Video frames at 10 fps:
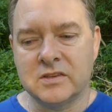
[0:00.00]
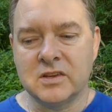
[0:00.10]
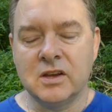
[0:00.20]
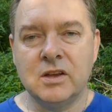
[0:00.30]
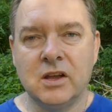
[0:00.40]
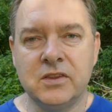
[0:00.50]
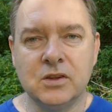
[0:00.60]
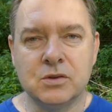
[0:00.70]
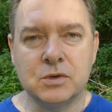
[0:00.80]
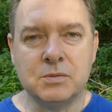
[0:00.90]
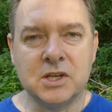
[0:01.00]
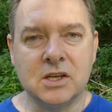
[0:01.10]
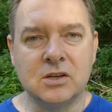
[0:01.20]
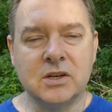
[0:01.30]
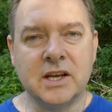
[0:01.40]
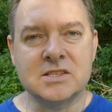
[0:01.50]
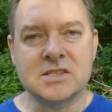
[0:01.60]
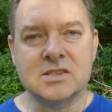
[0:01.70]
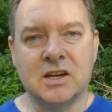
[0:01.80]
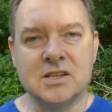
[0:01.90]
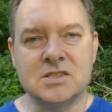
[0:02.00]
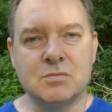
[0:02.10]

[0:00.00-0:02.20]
So I thought it would be a good exercise